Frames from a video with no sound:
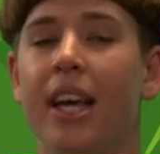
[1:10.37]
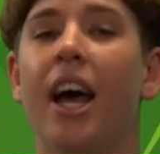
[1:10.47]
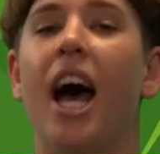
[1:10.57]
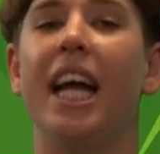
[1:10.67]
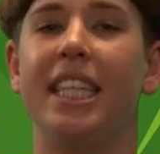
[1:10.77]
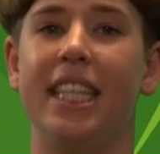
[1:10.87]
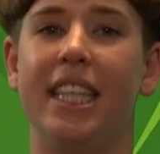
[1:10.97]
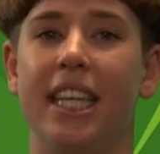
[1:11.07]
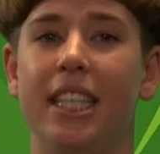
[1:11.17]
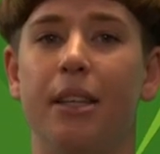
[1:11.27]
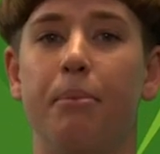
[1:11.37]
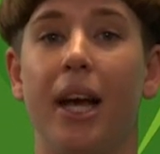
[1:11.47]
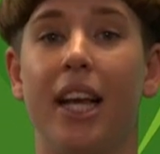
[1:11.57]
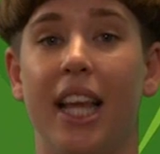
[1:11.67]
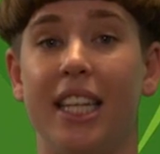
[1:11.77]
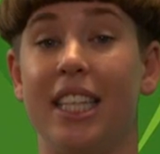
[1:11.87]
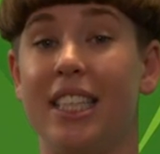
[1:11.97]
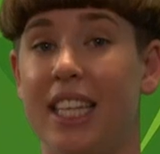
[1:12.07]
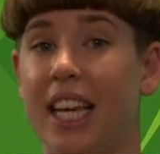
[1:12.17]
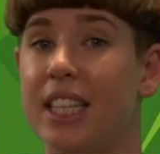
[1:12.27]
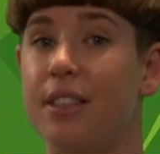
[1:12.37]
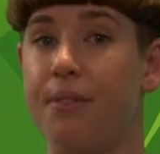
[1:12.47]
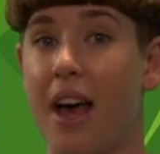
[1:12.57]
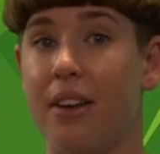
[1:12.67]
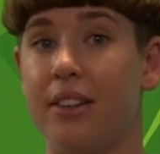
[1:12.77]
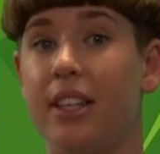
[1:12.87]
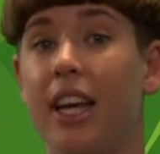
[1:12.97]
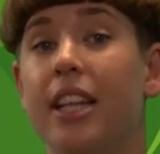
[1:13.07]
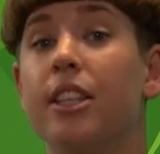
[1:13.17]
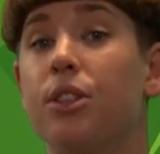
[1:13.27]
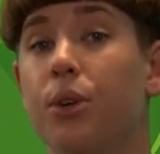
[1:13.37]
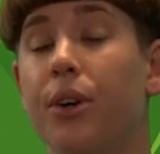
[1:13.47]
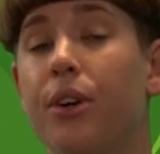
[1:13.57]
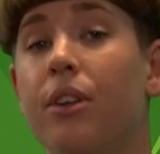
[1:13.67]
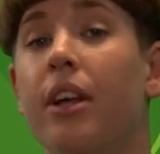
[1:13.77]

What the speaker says: I did this by collecting seeds found in the soil,